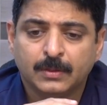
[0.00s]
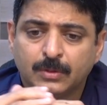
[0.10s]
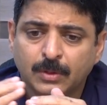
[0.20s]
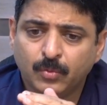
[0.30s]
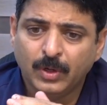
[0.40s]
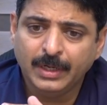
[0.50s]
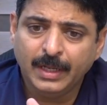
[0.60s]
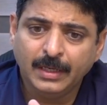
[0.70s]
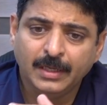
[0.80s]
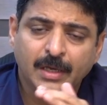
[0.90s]
So now 1
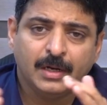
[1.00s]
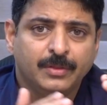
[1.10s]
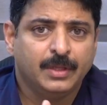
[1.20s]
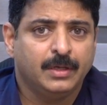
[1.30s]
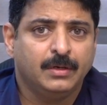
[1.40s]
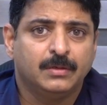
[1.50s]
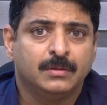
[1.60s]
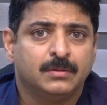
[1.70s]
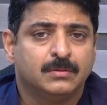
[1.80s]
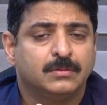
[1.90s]
day here and there,
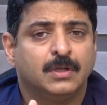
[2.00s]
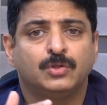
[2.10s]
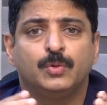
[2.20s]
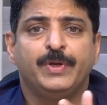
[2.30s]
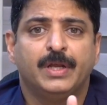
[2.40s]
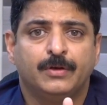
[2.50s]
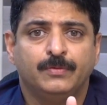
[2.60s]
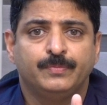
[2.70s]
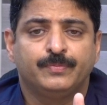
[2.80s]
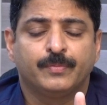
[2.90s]
that should be enough.